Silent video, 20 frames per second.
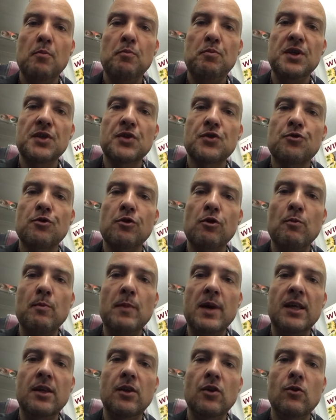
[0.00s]
bistro
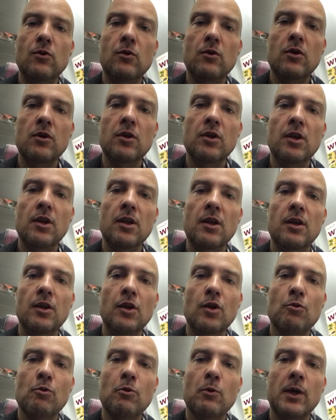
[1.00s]
menu on
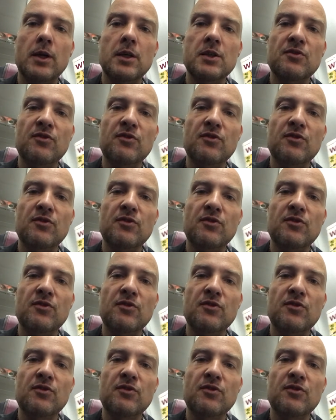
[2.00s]
Eurowings